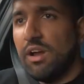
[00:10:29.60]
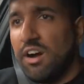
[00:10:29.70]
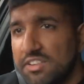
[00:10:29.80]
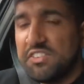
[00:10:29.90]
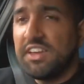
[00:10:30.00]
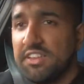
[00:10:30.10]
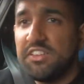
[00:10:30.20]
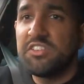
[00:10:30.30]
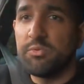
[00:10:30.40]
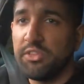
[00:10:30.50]
I'd say
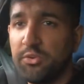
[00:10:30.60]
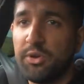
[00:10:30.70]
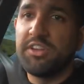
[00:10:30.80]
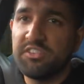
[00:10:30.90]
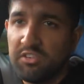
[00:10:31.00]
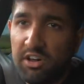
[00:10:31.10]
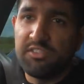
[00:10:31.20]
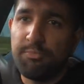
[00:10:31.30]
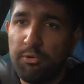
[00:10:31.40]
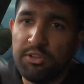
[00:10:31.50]
this is one of the quickest cars
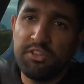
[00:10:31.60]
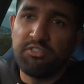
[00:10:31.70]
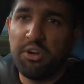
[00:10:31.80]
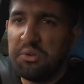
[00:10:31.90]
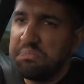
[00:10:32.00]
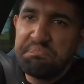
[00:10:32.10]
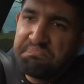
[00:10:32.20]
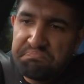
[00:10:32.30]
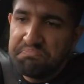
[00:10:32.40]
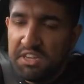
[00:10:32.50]
I've bought on this road.
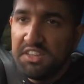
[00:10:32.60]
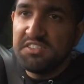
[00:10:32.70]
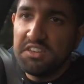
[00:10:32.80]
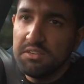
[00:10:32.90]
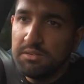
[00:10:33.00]
Easy.